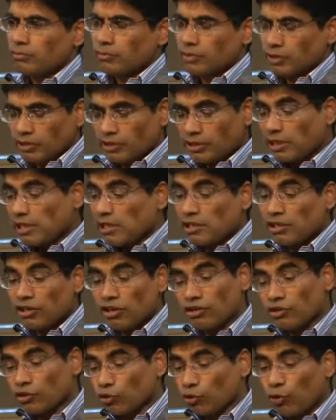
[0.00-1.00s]
still
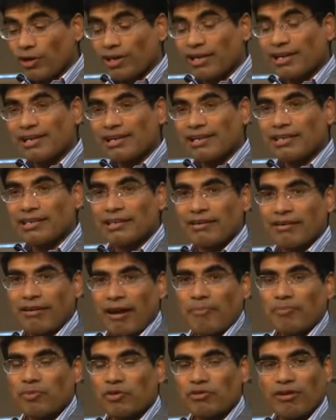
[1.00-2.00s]
not so clean,
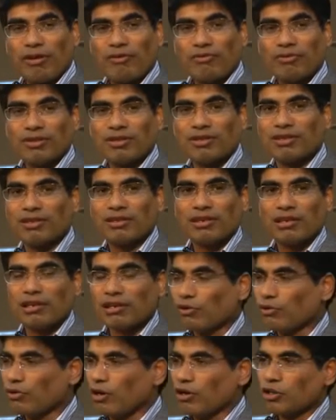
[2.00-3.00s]
wrapped around the
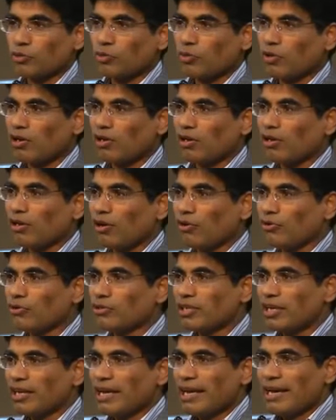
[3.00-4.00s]
hospital
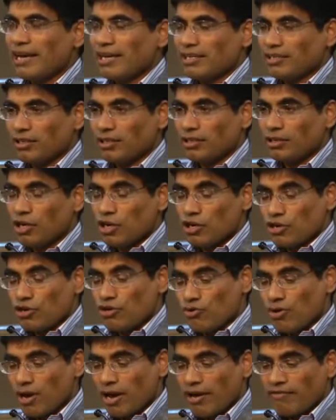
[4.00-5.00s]
clothes, and said,
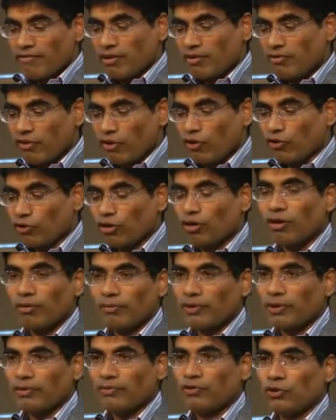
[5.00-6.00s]
"You have a
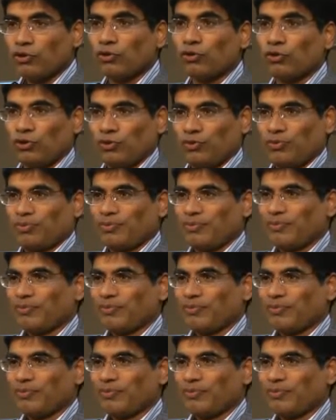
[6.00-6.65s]
photocopy of you."